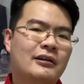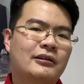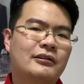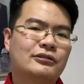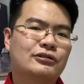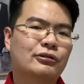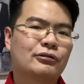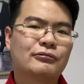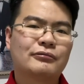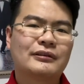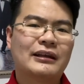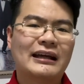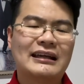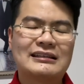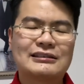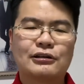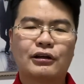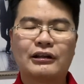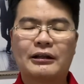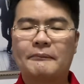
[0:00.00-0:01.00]
So that
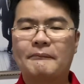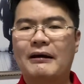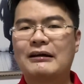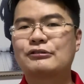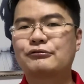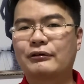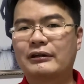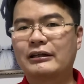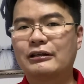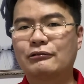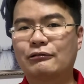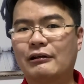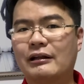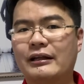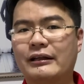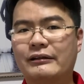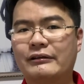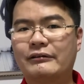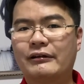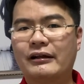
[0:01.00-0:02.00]
is not the best way to
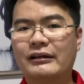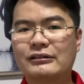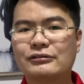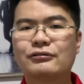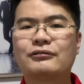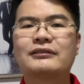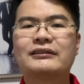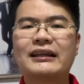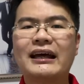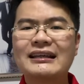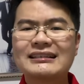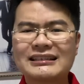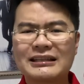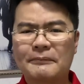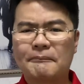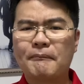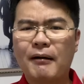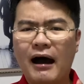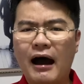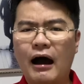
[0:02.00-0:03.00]
learn, right? So that's the
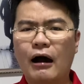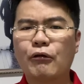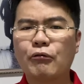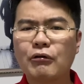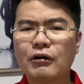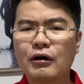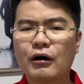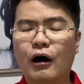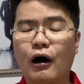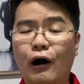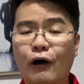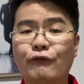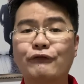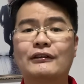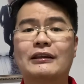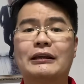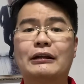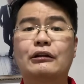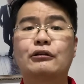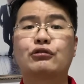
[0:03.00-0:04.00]
power of
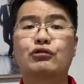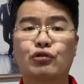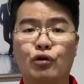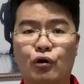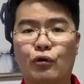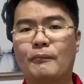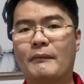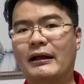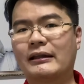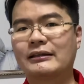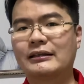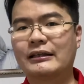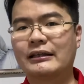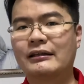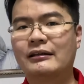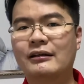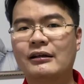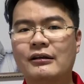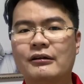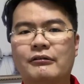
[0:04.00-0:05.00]
the grow method,
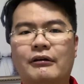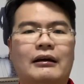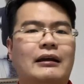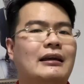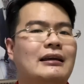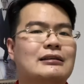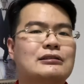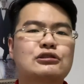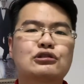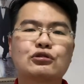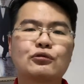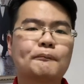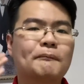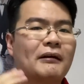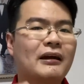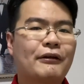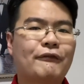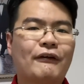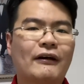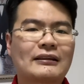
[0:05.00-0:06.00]
right? It's super
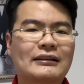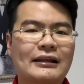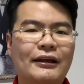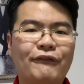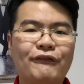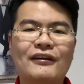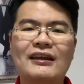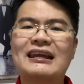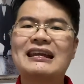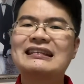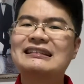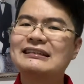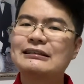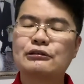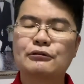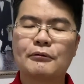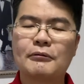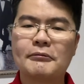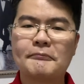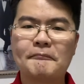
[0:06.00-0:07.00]
effective, easy
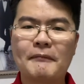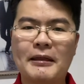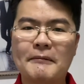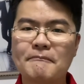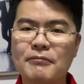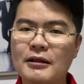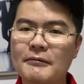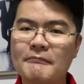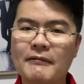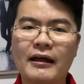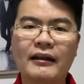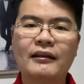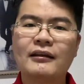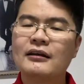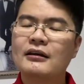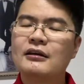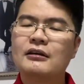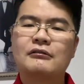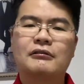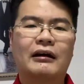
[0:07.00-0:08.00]
to implement,
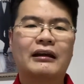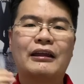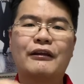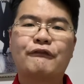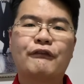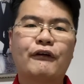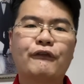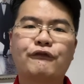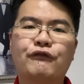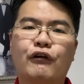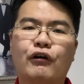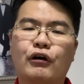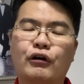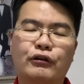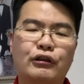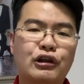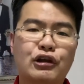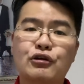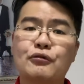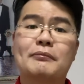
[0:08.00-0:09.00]
right? Even for
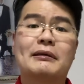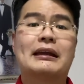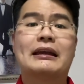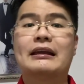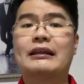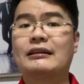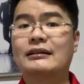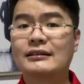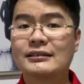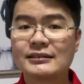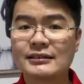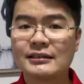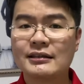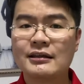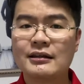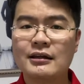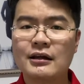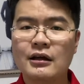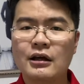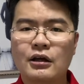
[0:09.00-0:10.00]
new beginners.
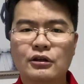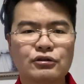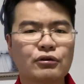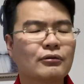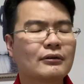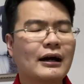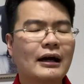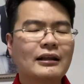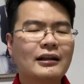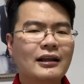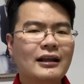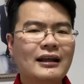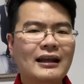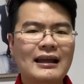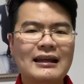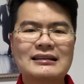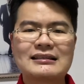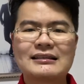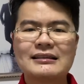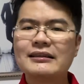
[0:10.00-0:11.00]
So gardening
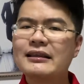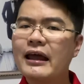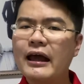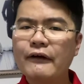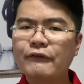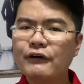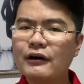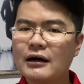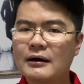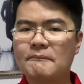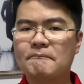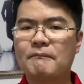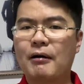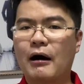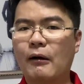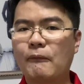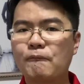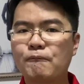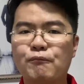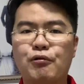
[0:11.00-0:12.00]
is never
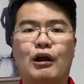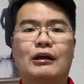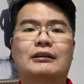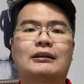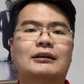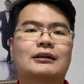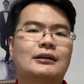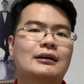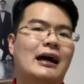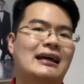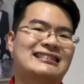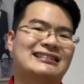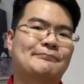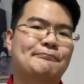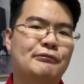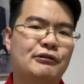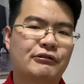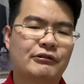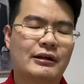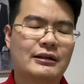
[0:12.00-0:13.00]
about practical
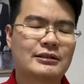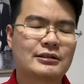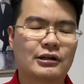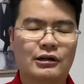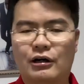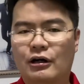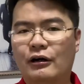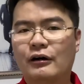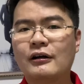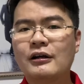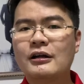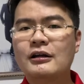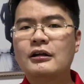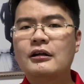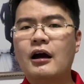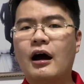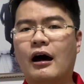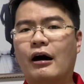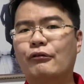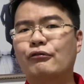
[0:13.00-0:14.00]
experience or
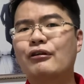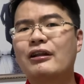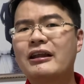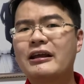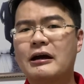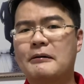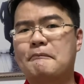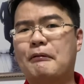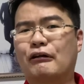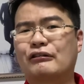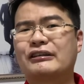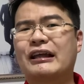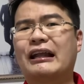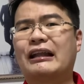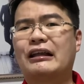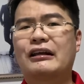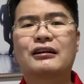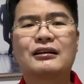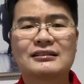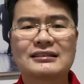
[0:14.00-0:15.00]
really about
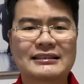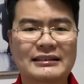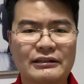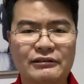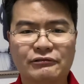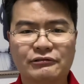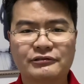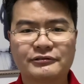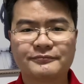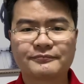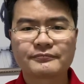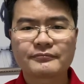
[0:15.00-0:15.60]
technical skills.